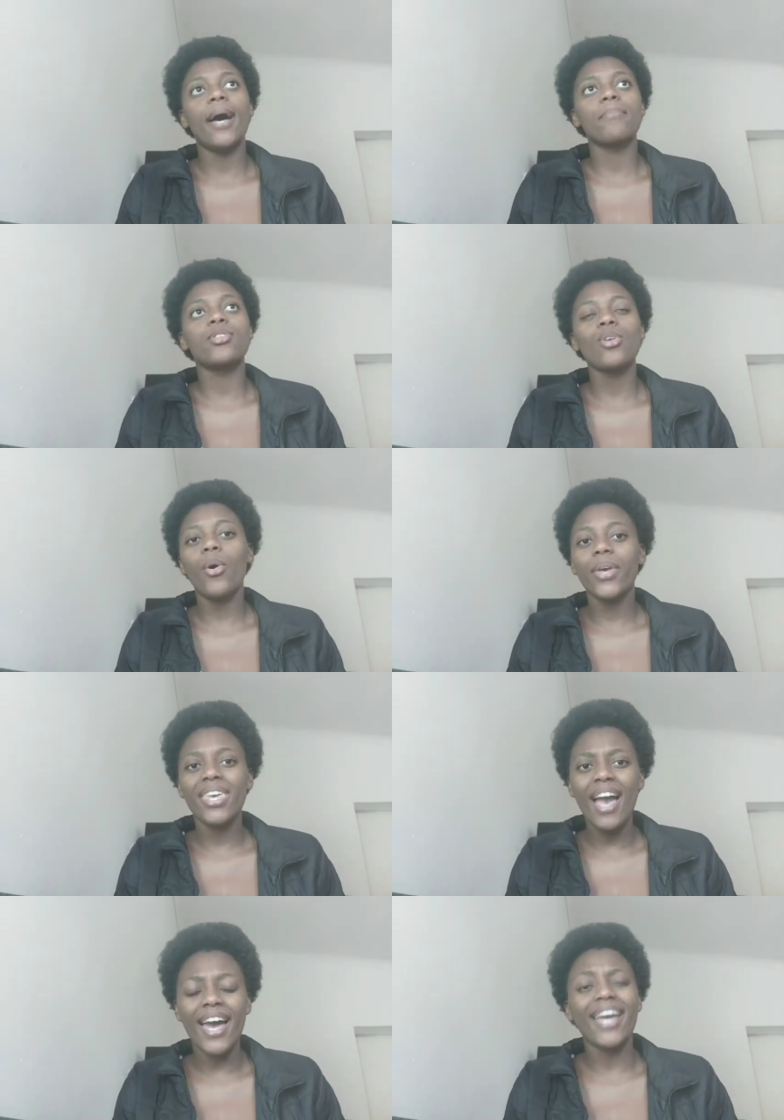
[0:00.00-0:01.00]
So
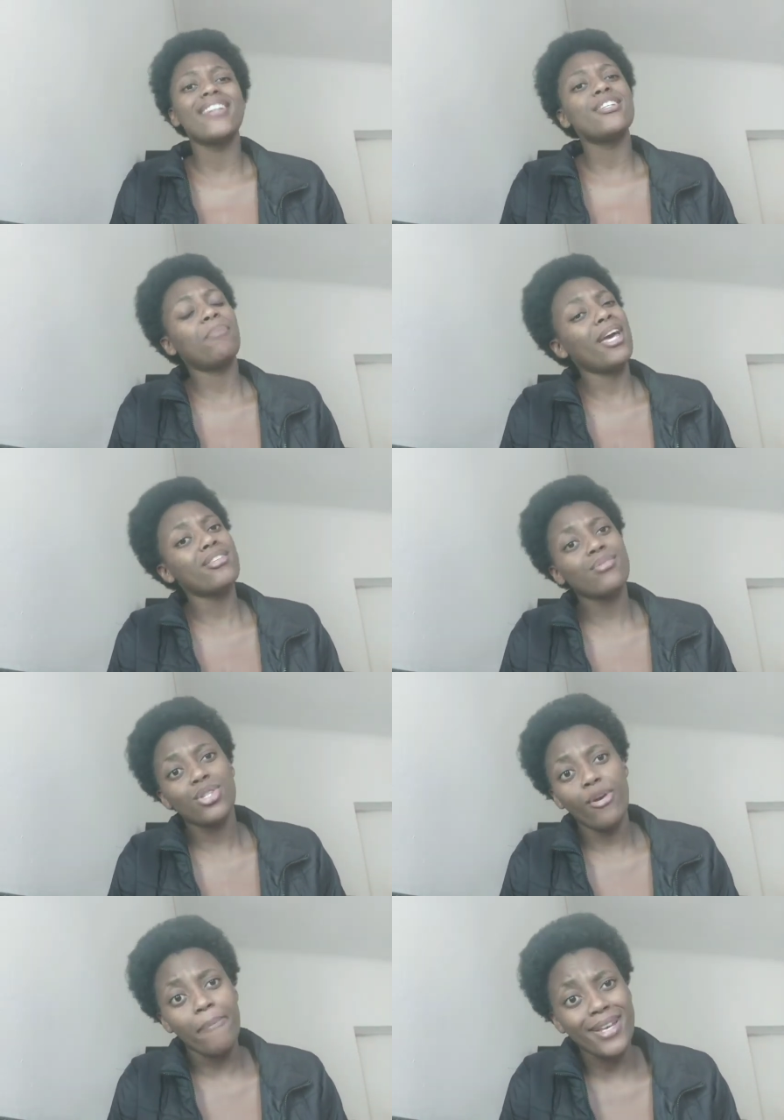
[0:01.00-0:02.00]
yeah, it depends
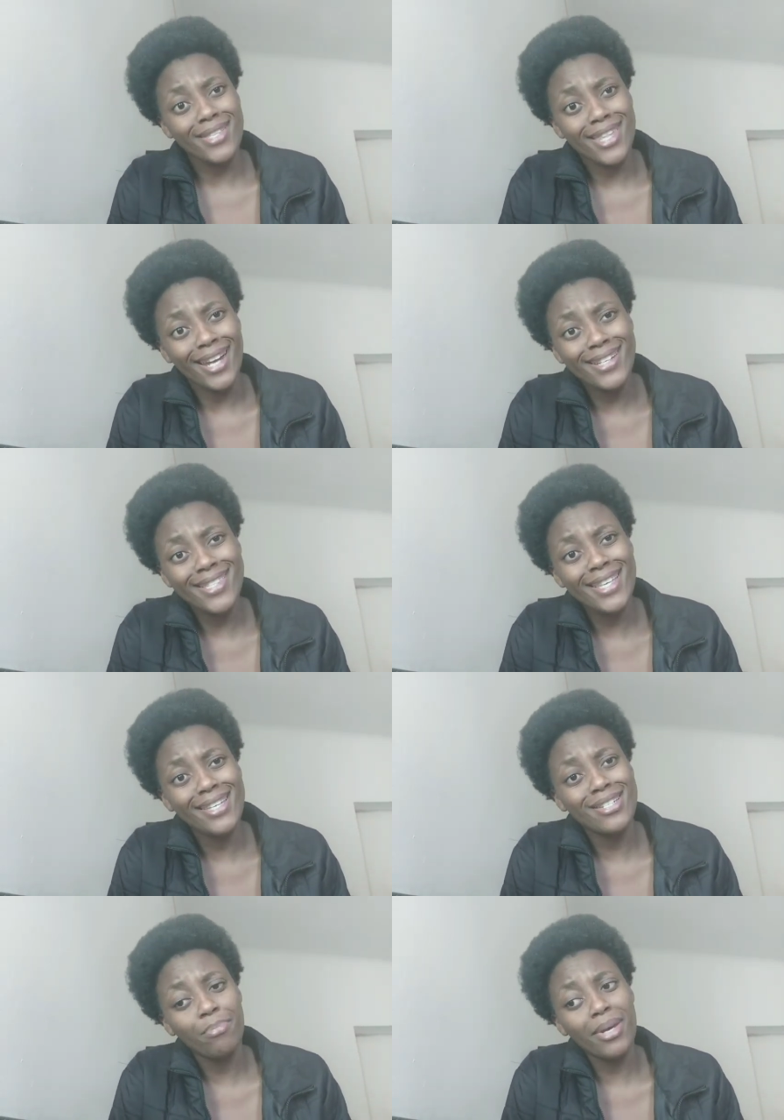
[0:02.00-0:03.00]
with your personality.
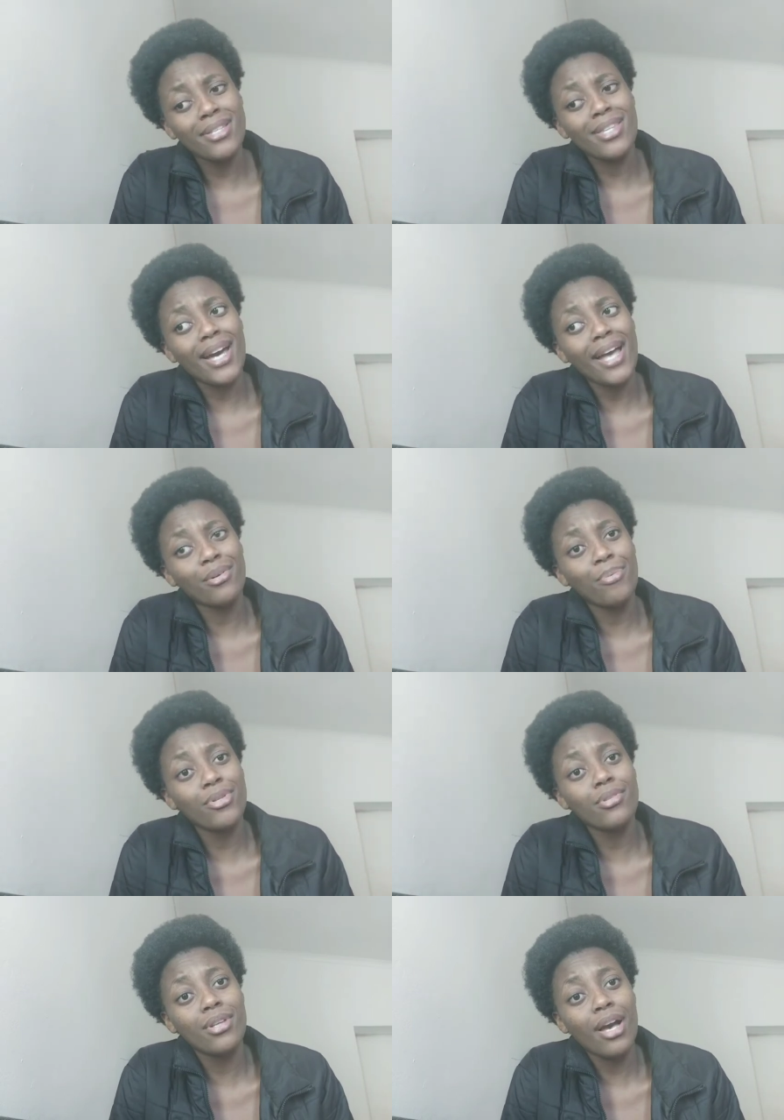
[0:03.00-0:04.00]
It depends the kind of
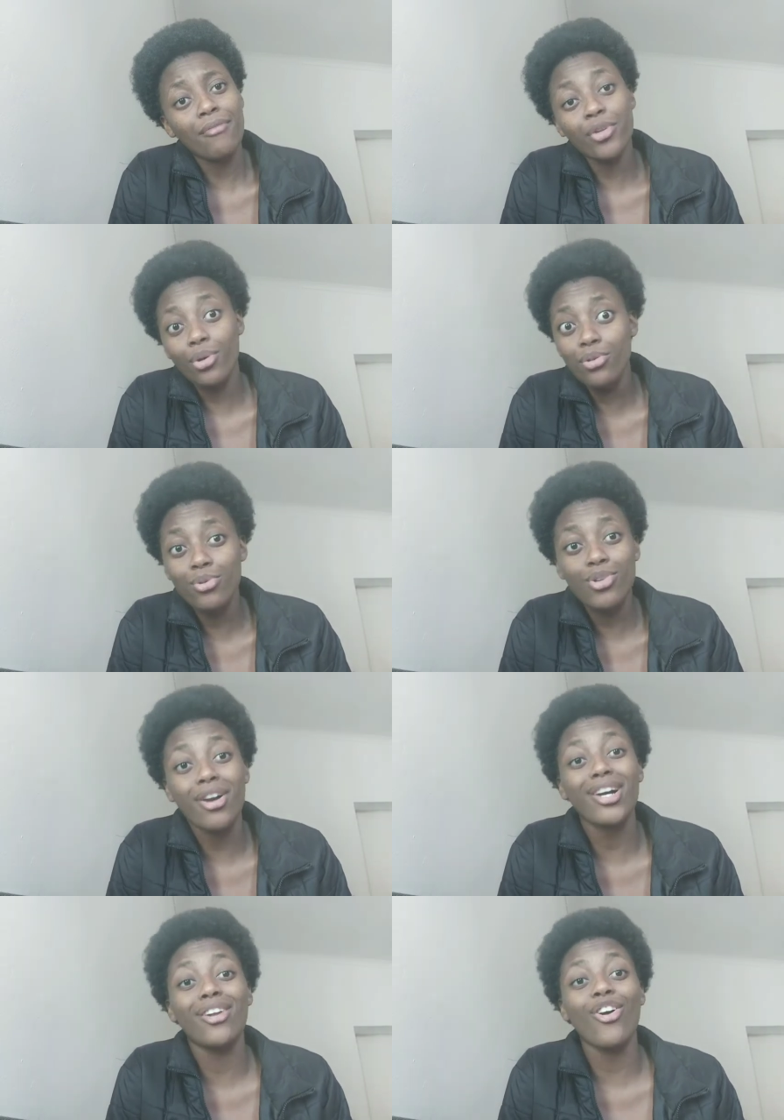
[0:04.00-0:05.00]
person you are. For those who
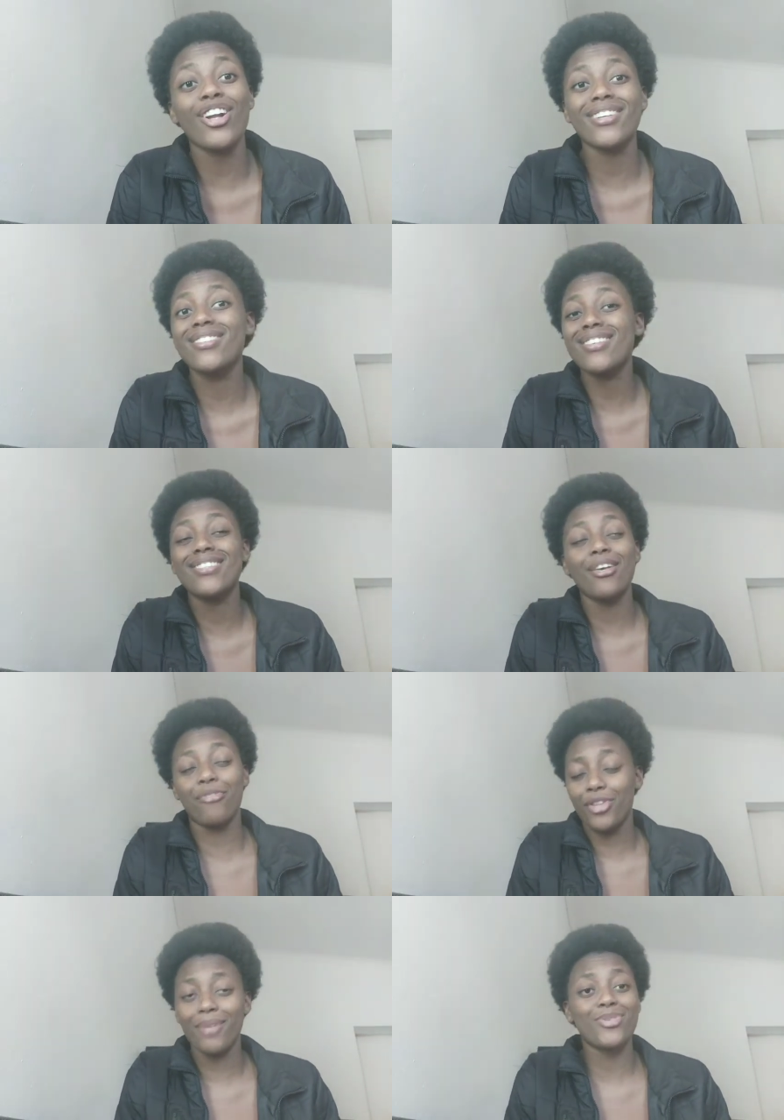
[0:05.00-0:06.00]
talk a lot, it's easier
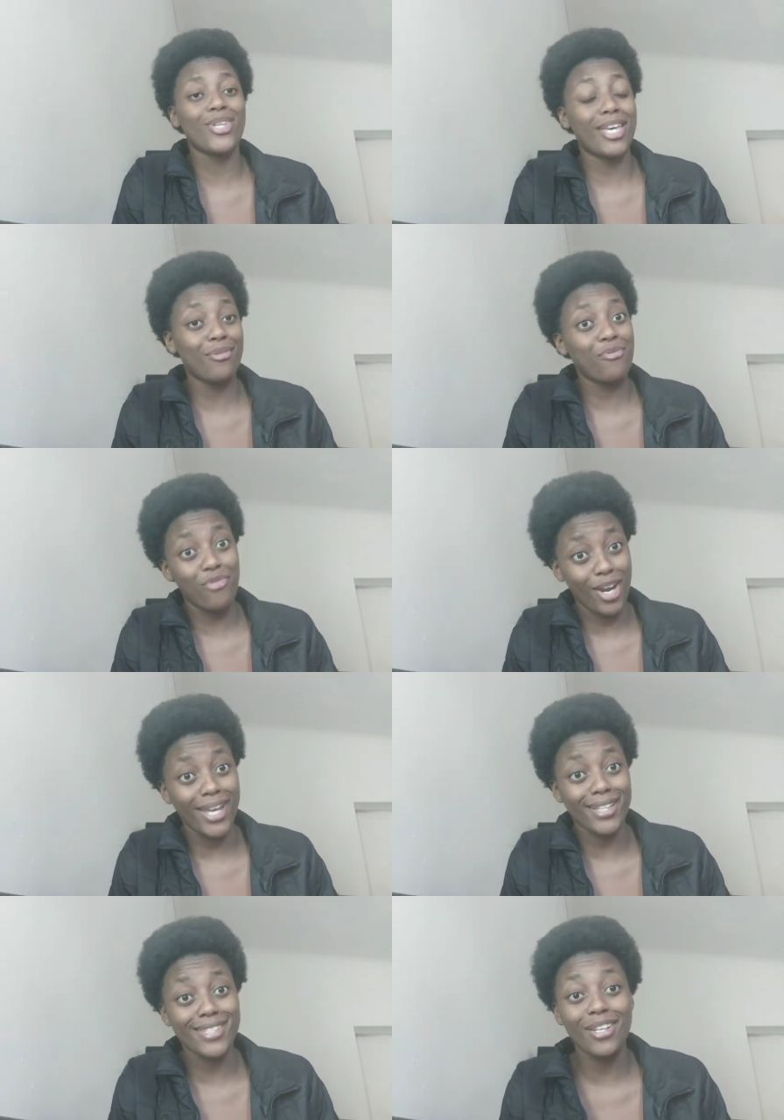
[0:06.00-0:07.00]
for them to get
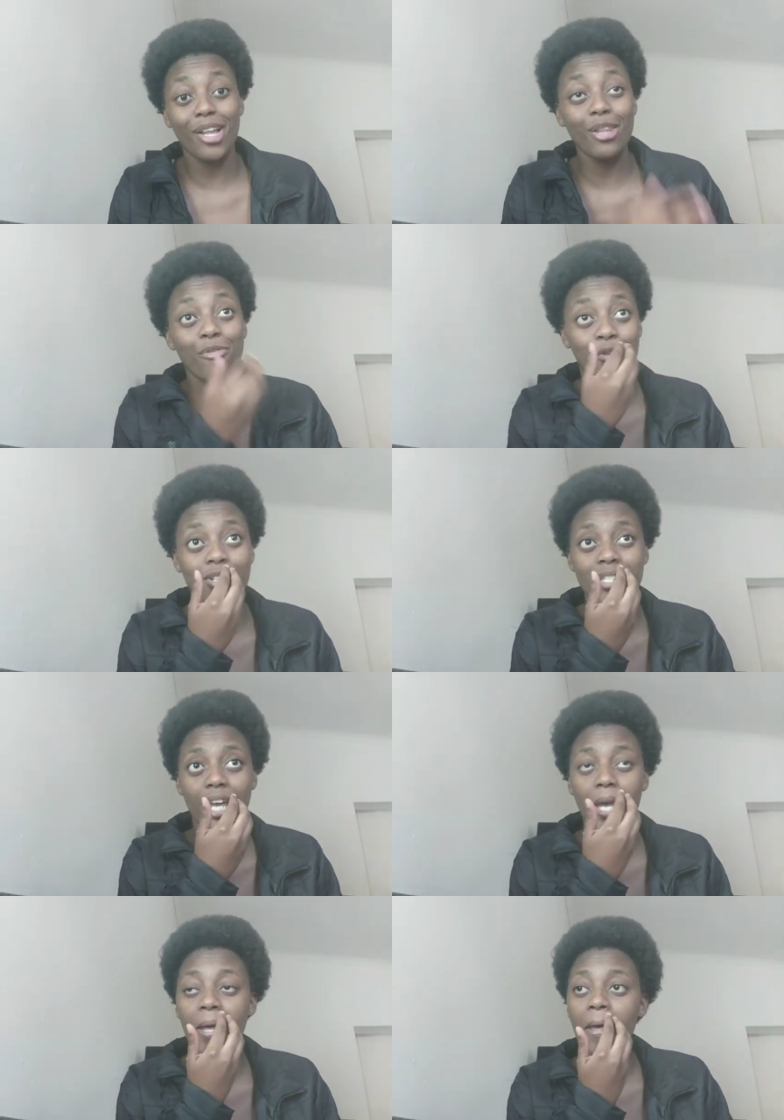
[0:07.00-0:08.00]
friends on the first
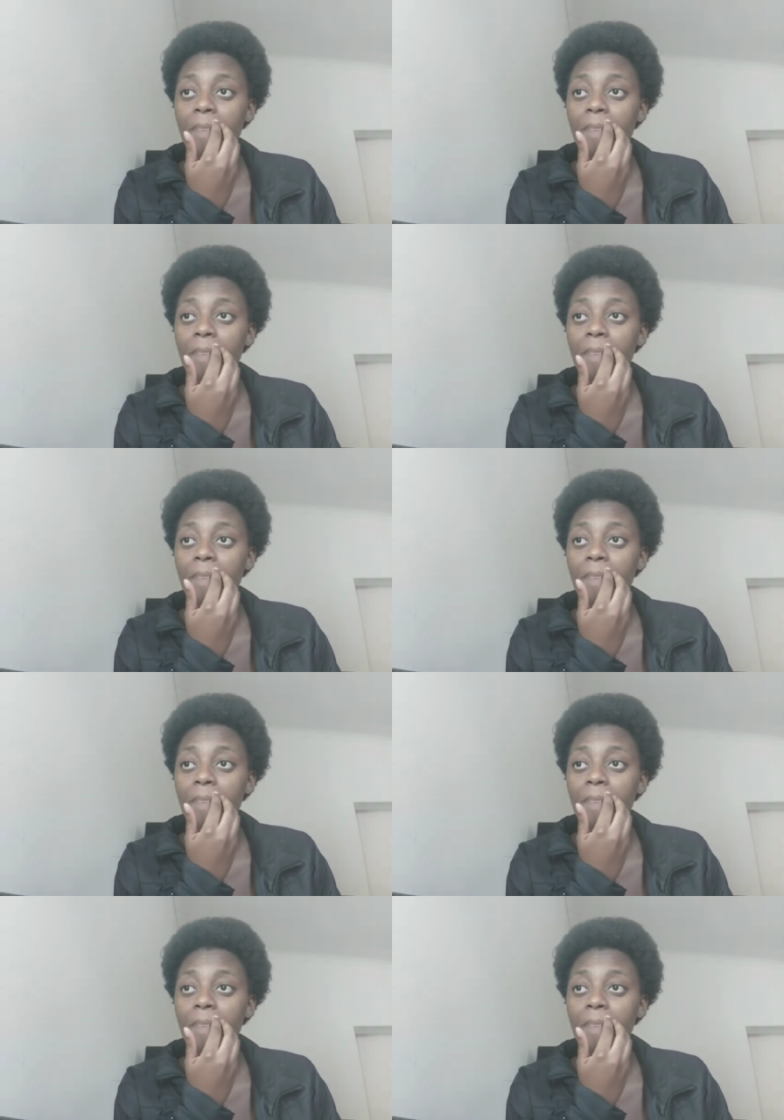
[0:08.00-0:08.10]
day.